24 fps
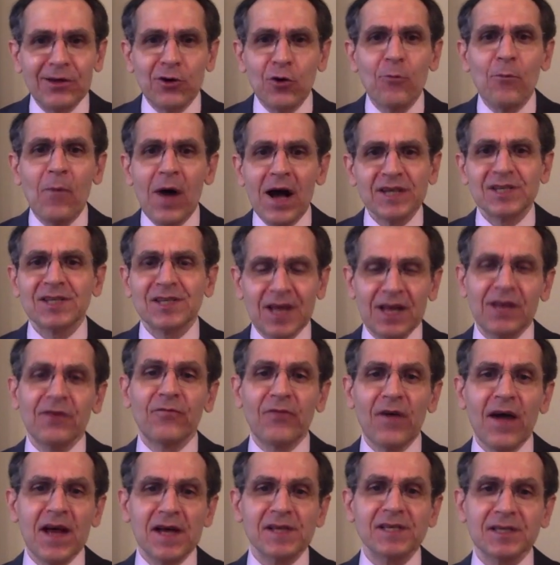You must
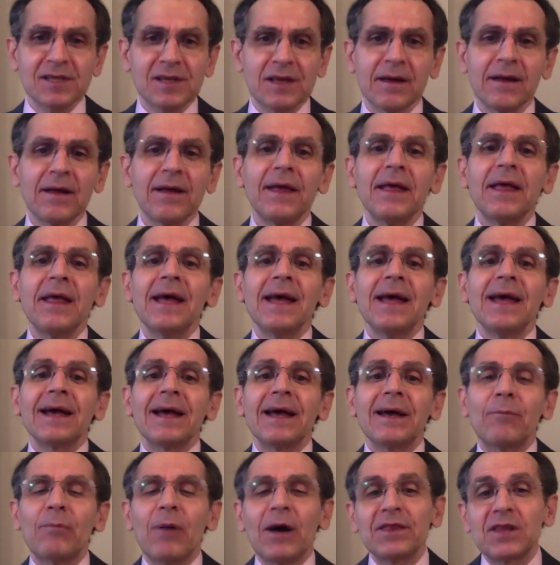invest,
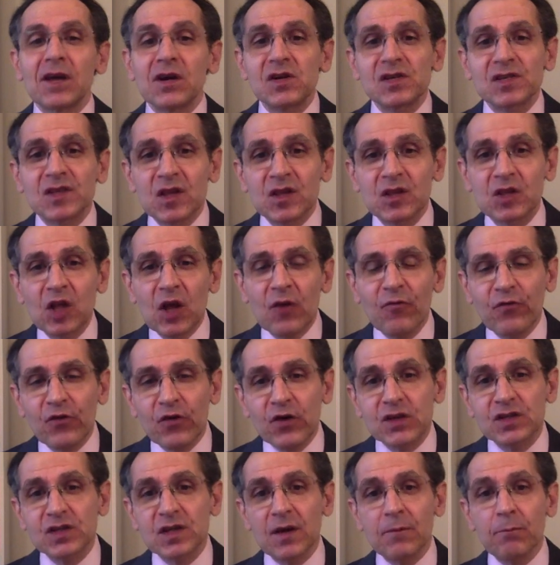but there is a
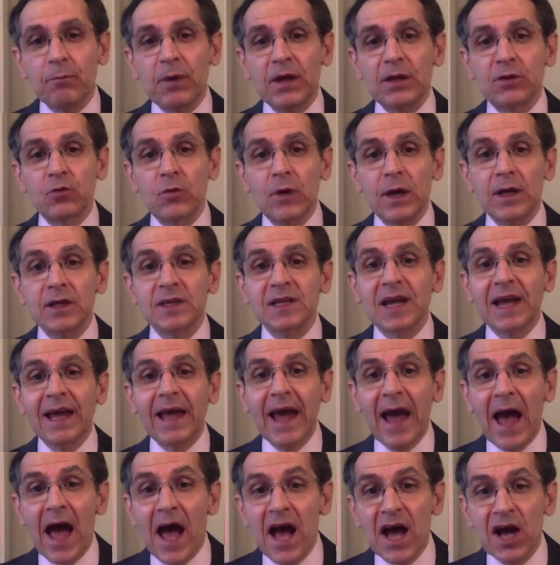difference in between
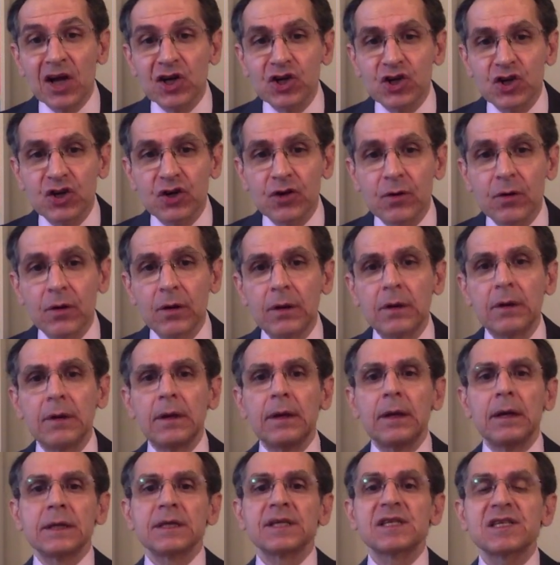cash
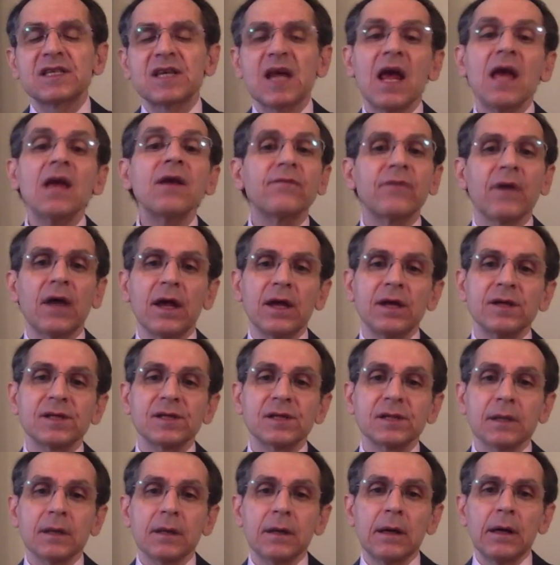
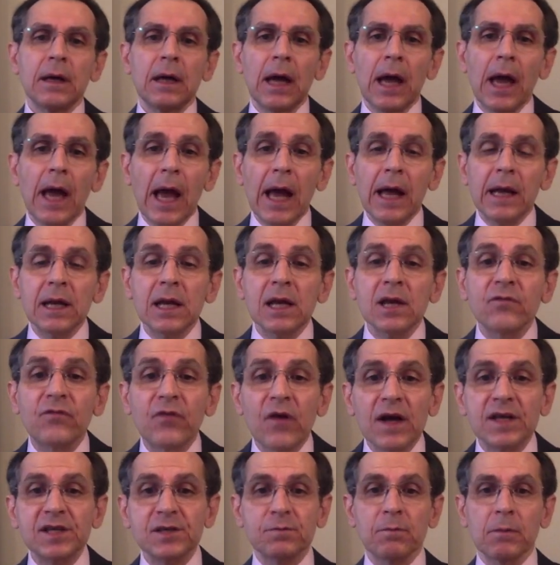savings and
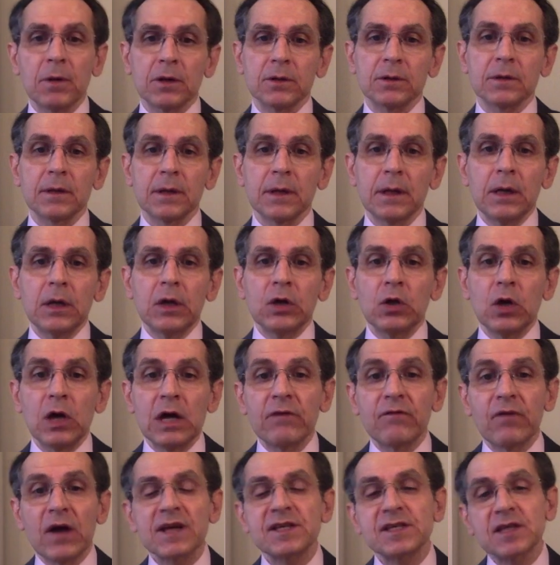investment.
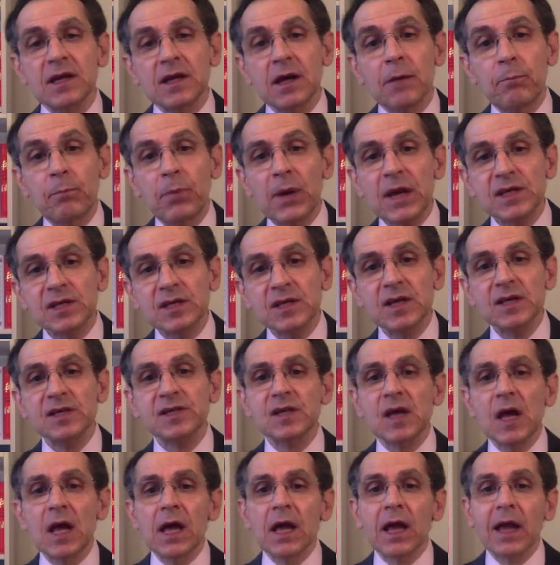You invest in a
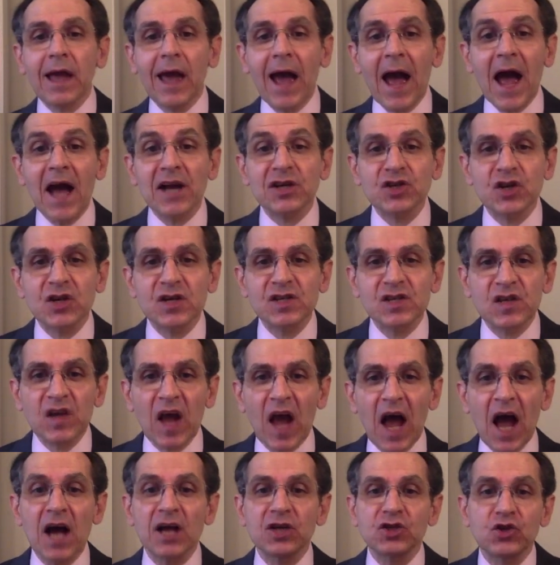business, cash is
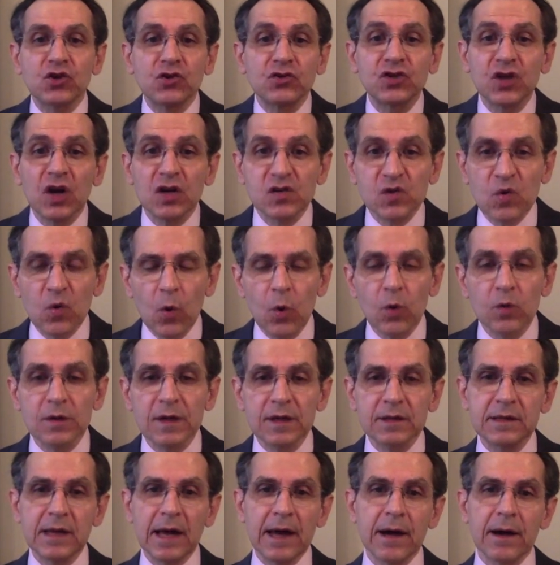cash, you just hold
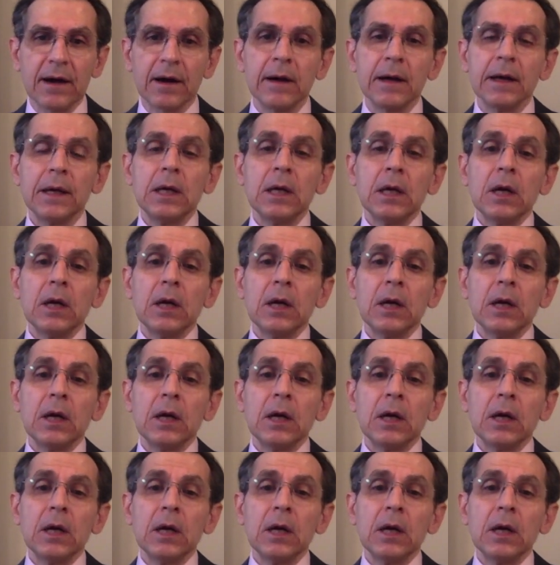it there.